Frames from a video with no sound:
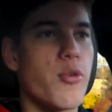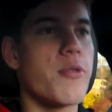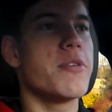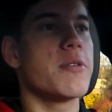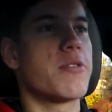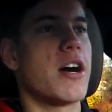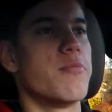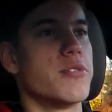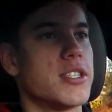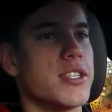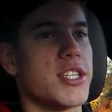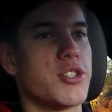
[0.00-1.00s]
One big problem
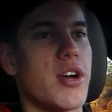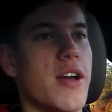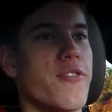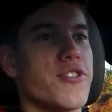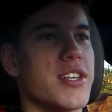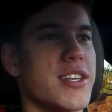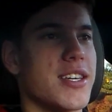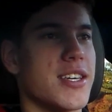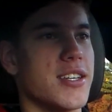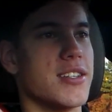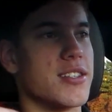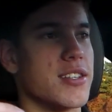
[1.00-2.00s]
with teenage drivers
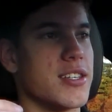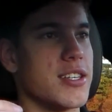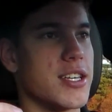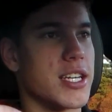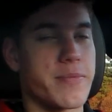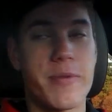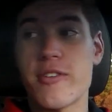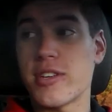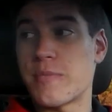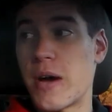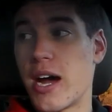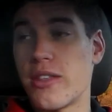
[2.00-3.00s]
is
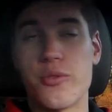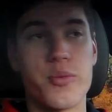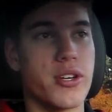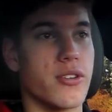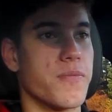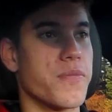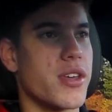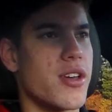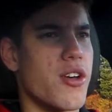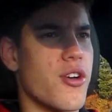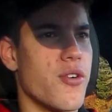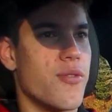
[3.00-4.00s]
experience behind the wheel.
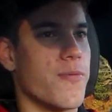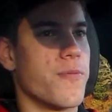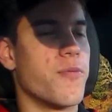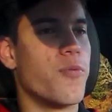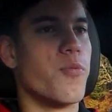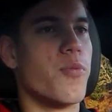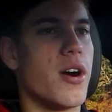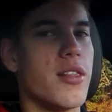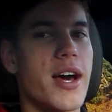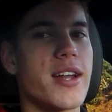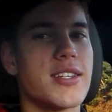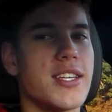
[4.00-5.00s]
A
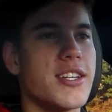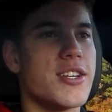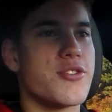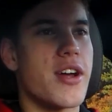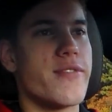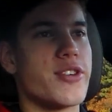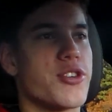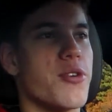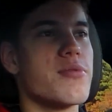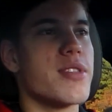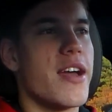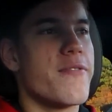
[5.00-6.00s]
lot of teenage drivers
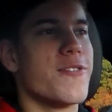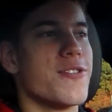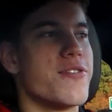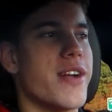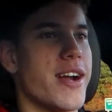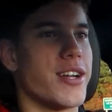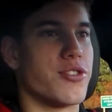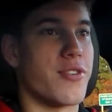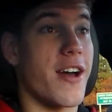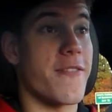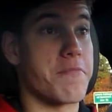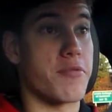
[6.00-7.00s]
don't ever learn how to
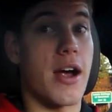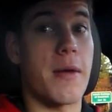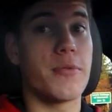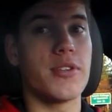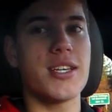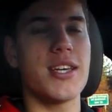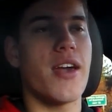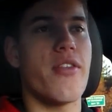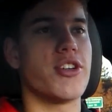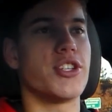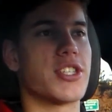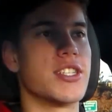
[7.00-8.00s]
drive properly, and
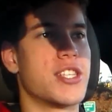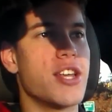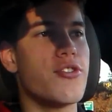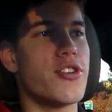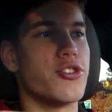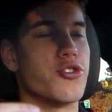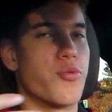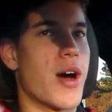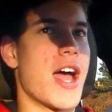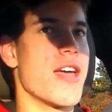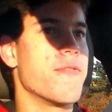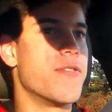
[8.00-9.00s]
they just continue to
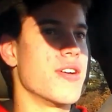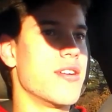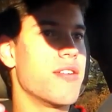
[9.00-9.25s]
drive